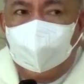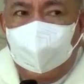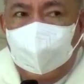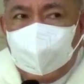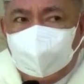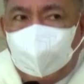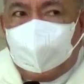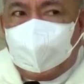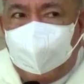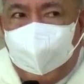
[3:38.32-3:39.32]
lisod
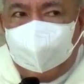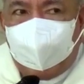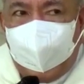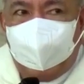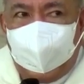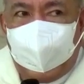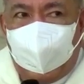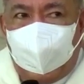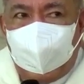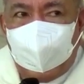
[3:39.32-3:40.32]
sa mga
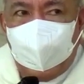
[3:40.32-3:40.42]
Pilipino,